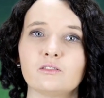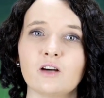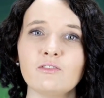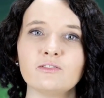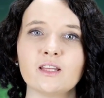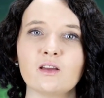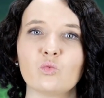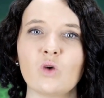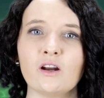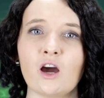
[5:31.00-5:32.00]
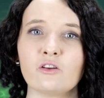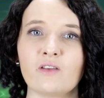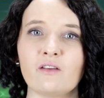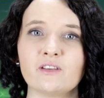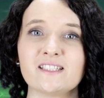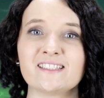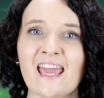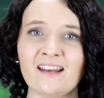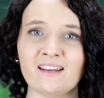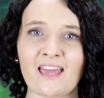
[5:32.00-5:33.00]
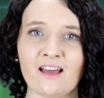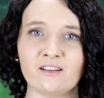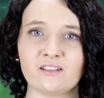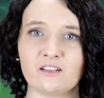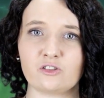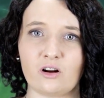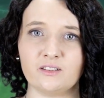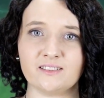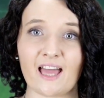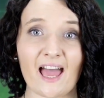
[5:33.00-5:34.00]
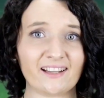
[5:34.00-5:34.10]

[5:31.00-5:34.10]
Roughly one out of every 10 candidate drugs